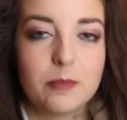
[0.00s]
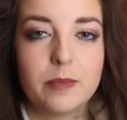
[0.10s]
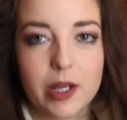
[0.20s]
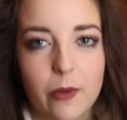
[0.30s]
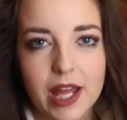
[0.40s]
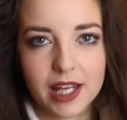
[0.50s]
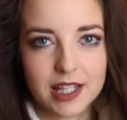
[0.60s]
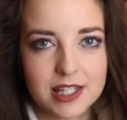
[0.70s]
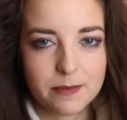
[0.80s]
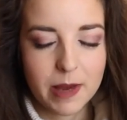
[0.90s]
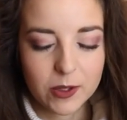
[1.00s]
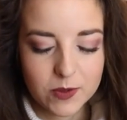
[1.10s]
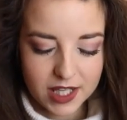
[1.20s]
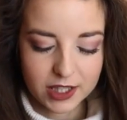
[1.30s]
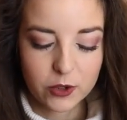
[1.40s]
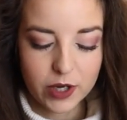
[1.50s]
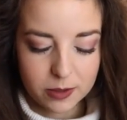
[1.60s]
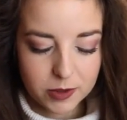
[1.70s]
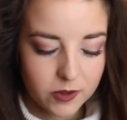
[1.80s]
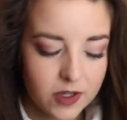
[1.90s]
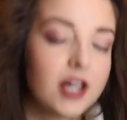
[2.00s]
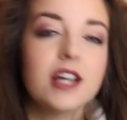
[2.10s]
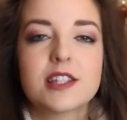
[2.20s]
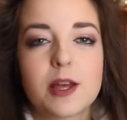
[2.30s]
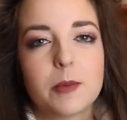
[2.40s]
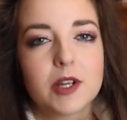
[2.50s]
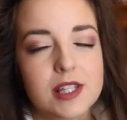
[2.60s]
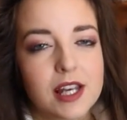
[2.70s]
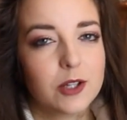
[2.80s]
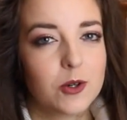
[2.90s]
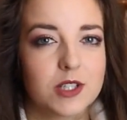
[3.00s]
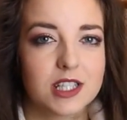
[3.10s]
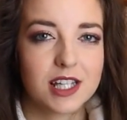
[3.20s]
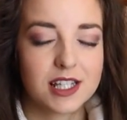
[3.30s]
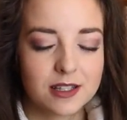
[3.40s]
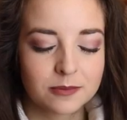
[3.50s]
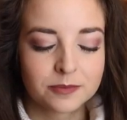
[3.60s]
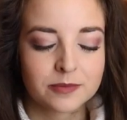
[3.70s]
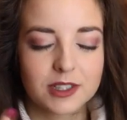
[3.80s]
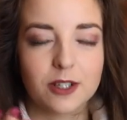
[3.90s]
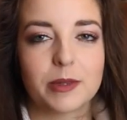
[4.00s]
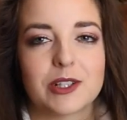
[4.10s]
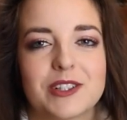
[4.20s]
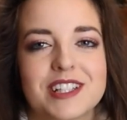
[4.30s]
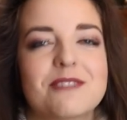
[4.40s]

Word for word: By the way, it smells incredible. So because I ordered this oh my god it